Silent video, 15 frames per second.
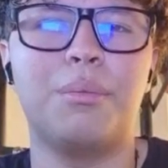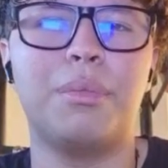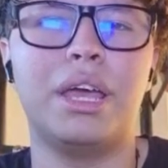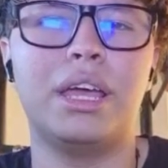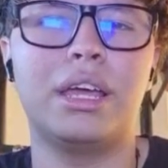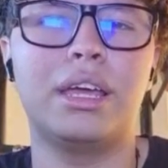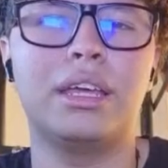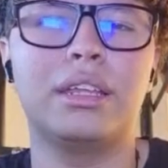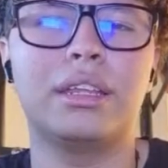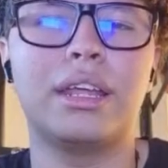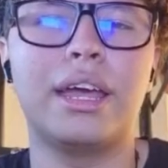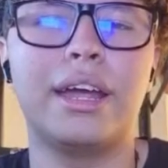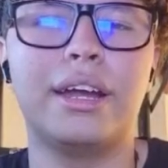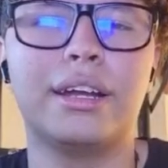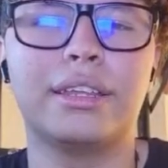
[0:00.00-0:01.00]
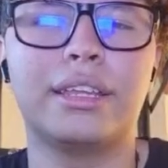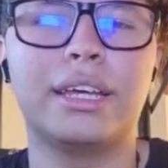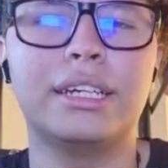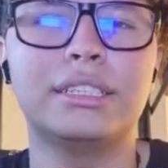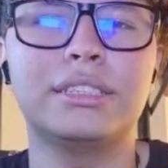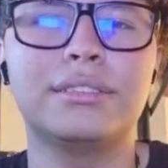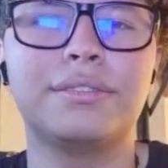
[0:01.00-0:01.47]
making their
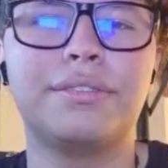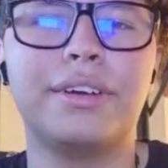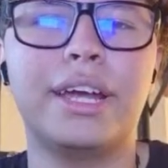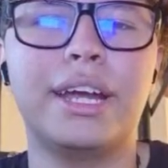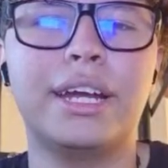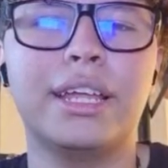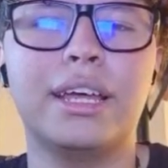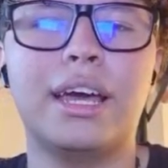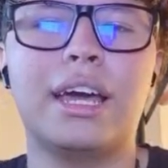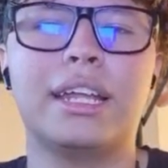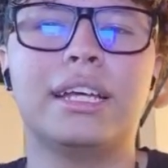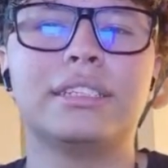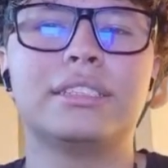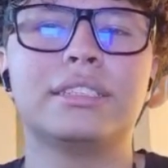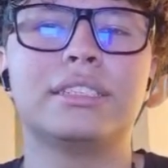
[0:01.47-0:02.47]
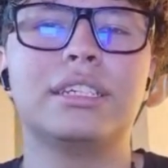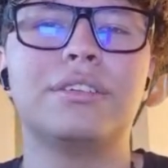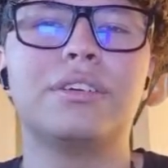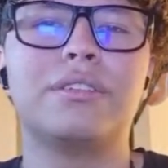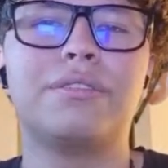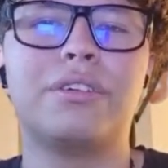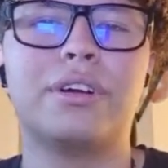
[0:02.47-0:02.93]
test fair and
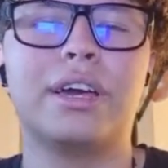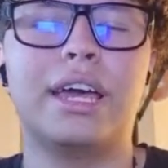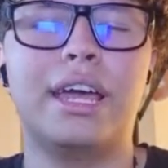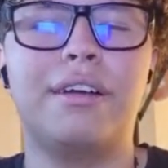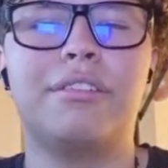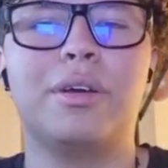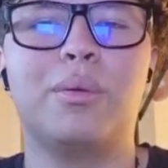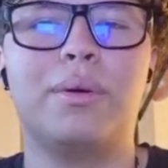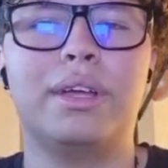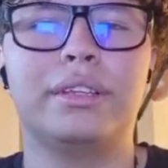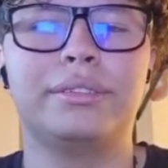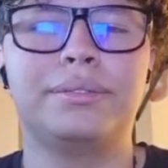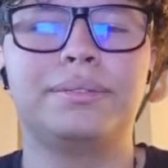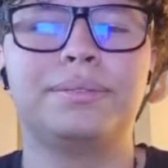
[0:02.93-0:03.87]
accessible for everyone.